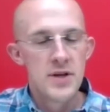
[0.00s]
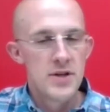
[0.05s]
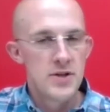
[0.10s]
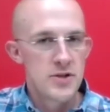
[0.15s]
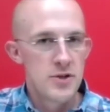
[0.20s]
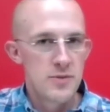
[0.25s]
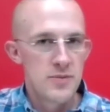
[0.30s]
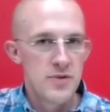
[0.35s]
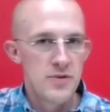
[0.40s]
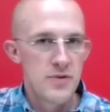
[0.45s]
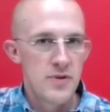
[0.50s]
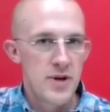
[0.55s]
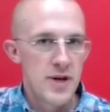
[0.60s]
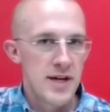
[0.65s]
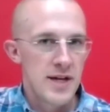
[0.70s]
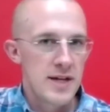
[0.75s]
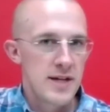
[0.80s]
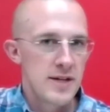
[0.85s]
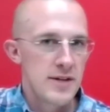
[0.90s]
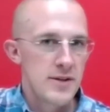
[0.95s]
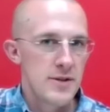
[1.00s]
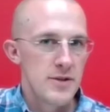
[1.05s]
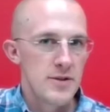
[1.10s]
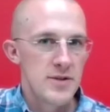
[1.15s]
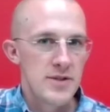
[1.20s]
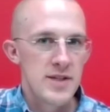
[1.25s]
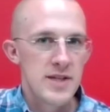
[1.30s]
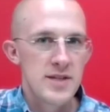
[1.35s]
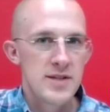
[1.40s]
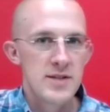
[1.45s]
So before I get into
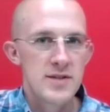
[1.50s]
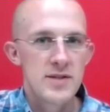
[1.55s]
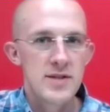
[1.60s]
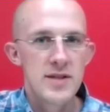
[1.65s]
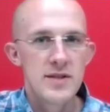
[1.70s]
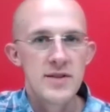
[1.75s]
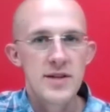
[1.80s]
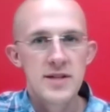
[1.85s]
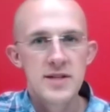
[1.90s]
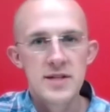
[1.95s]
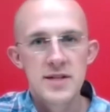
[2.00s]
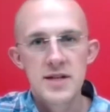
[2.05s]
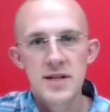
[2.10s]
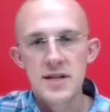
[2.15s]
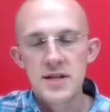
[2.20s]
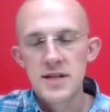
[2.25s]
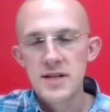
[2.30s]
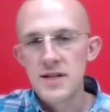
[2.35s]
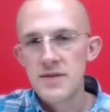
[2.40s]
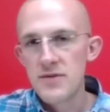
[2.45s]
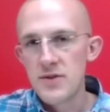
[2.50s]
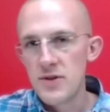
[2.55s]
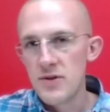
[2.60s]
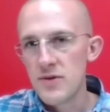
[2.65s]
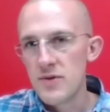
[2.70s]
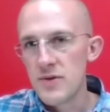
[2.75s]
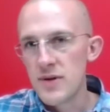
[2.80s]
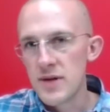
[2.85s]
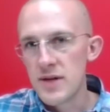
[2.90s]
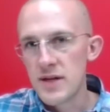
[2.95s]
those lessons, I'd like to kind of give
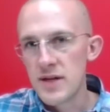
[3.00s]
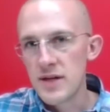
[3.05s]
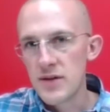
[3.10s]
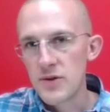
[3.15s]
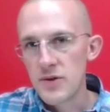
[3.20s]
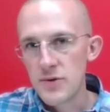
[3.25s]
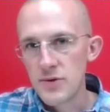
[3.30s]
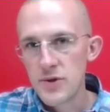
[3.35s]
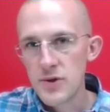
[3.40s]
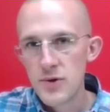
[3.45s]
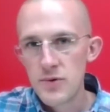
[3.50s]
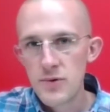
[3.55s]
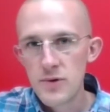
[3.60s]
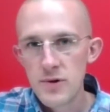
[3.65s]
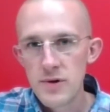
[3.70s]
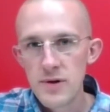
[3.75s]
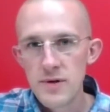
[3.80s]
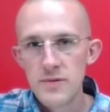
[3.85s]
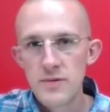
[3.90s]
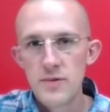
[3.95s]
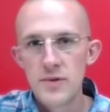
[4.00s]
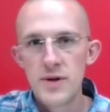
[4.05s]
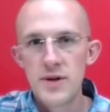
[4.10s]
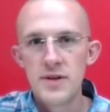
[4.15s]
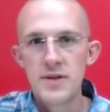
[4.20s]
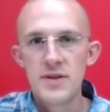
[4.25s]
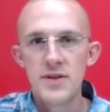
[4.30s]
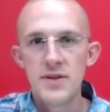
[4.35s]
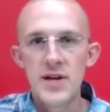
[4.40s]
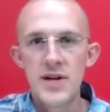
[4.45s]
you a little tour of
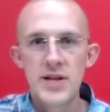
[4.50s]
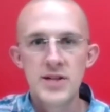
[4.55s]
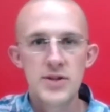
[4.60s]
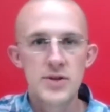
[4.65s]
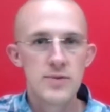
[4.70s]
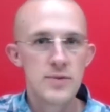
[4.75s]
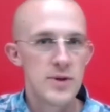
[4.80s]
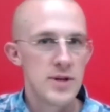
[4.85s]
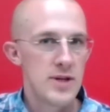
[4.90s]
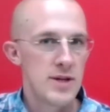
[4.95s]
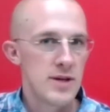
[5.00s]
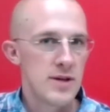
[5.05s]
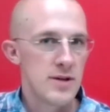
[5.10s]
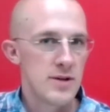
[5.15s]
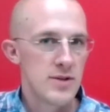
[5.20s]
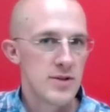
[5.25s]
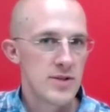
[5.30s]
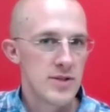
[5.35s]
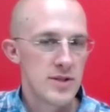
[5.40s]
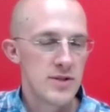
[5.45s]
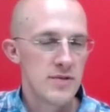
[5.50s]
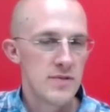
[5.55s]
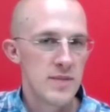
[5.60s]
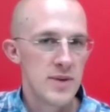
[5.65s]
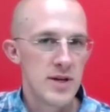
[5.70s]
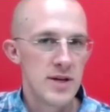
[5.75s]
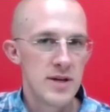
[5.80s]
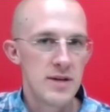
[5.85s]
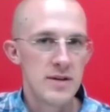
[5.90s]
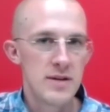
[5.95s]
what the last 3 years have
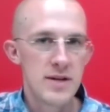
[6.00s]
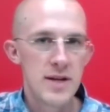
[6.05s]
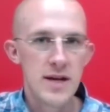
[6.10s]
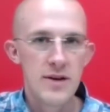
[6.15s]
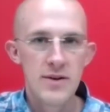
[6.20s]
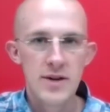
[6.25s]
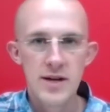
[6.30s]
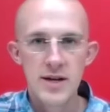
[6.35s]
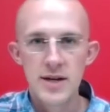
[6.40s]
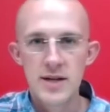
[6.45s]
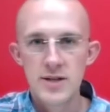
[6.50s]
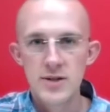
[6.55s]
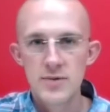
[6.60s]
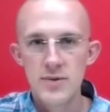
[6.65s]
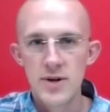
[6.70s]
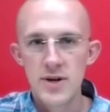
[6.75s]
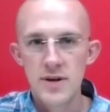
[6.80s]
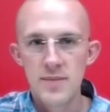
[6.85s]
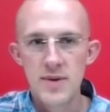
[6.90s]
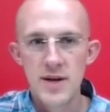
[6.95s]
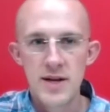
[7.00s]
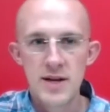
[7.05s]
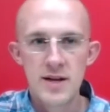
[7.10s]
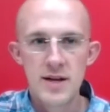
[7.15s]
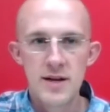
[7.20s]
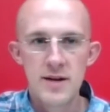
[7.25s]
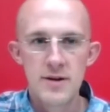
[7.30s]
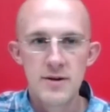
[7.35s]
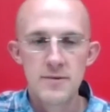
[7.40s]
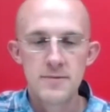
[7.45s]
been and how I got to where I'm at
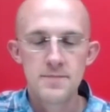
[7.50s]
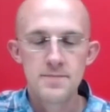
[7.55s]
now.